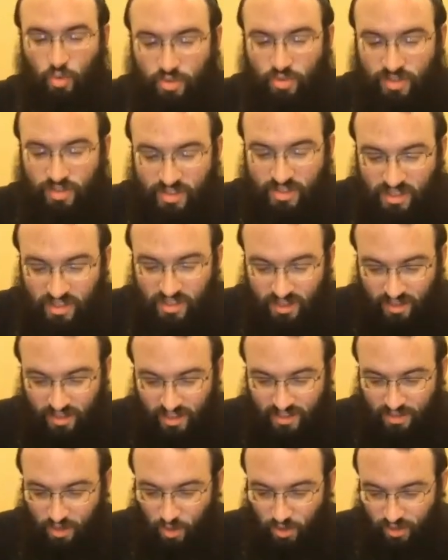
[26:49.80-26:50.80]
So we'll see
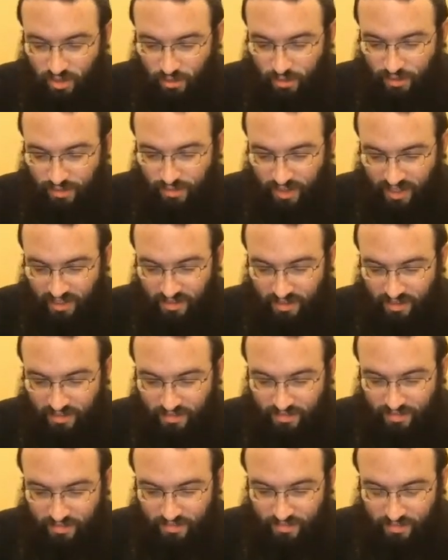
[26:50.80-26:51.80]
here. Let's go a little bit
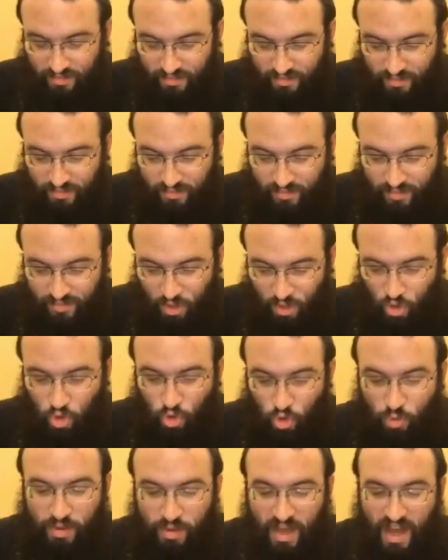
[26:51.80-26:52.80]
weiter.
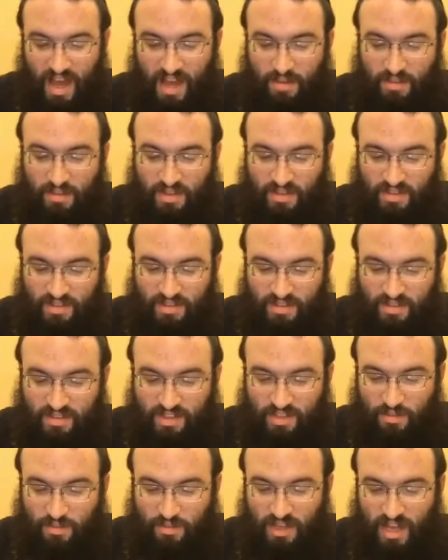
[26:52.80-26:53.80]
Ube'emes,
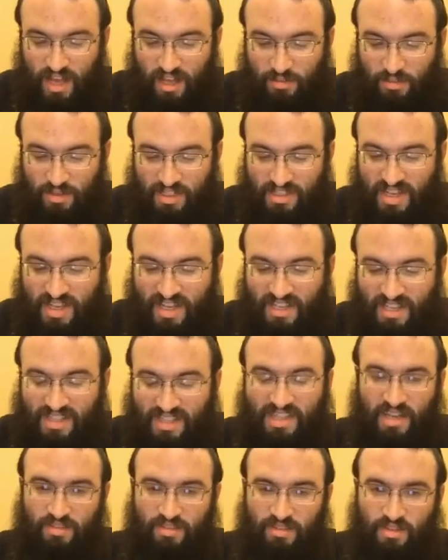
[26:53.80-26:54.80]
says Rabbi Nachman, he's saying
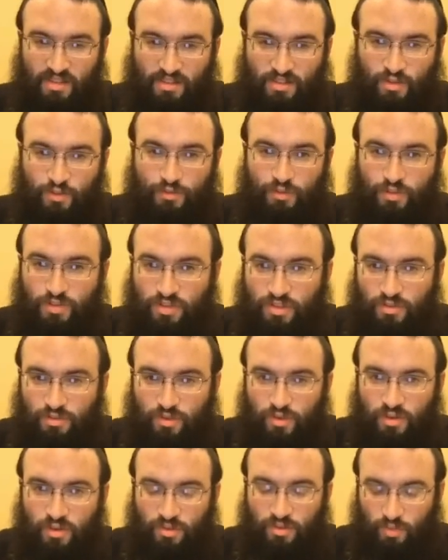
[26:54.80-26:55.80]
a second thing. So first
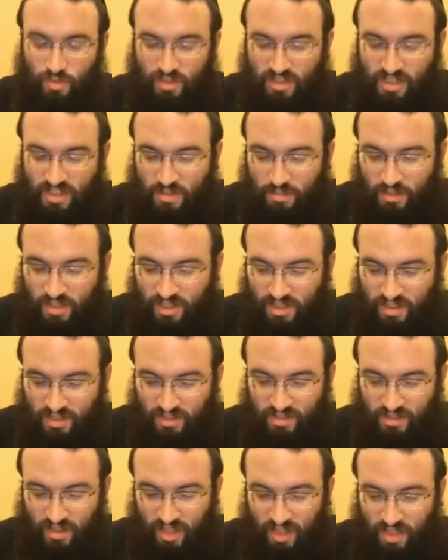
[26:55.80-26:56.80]
of all, with these
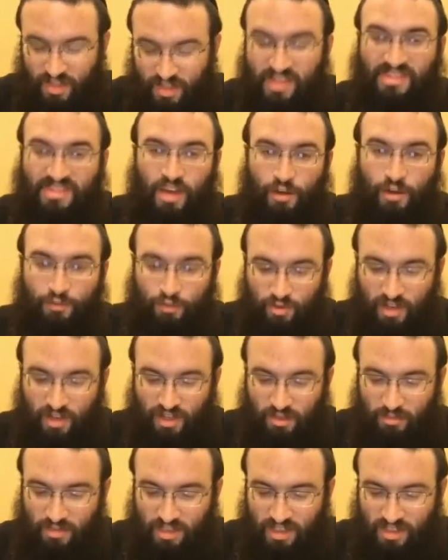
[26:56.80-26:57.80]
minias, these
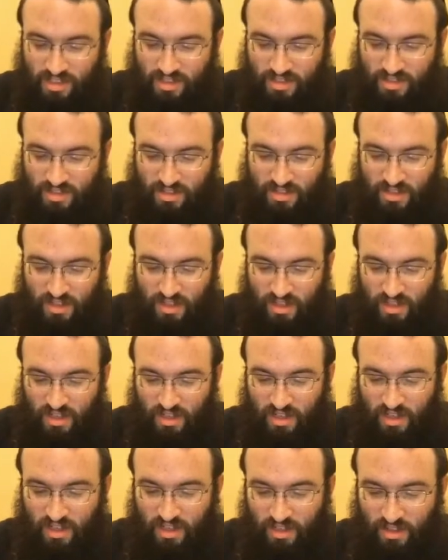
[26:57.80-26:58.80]
self-created minias,
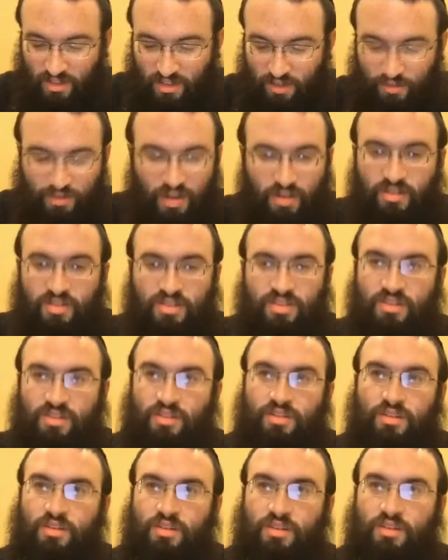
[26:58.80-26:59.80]
they're very
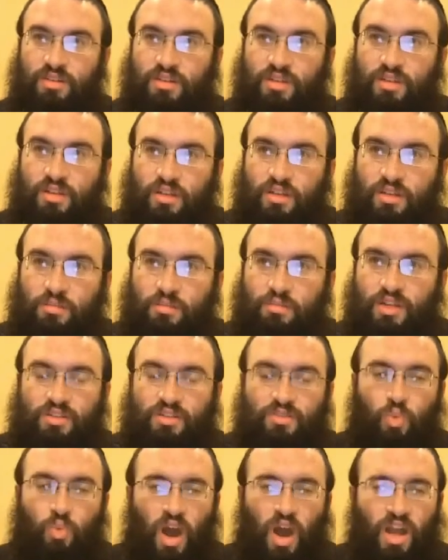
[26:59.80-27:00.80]
silly
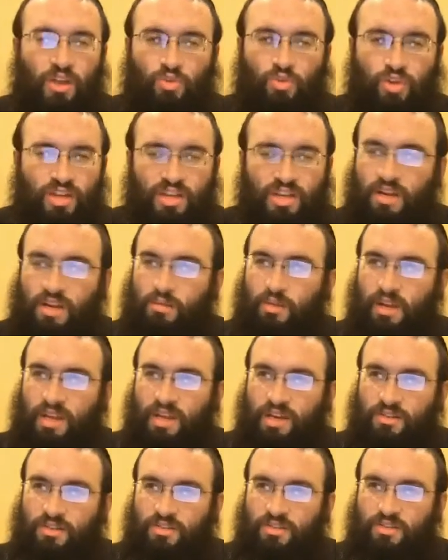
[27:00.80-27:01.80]
because why are you looking at
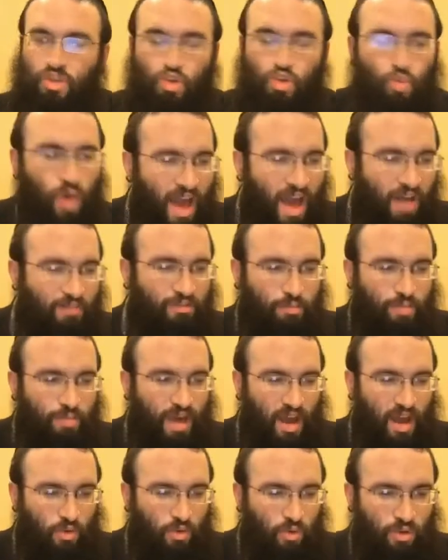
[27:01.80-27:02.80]
anybody else? You have
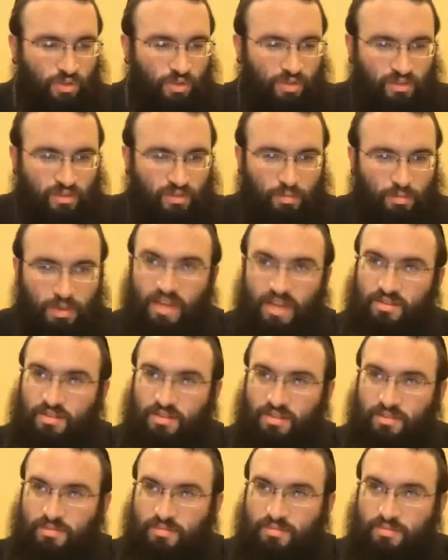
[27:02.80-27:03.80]
the power within to
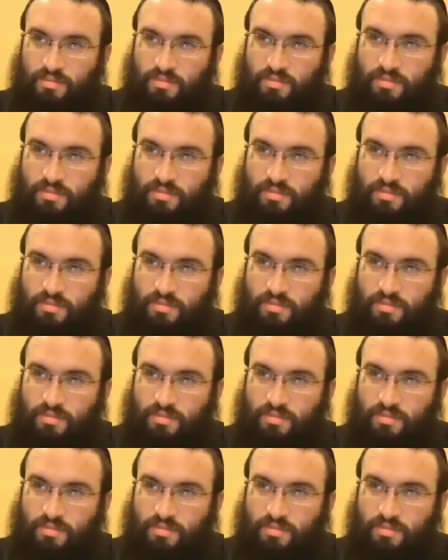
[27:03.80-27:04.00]
pass it.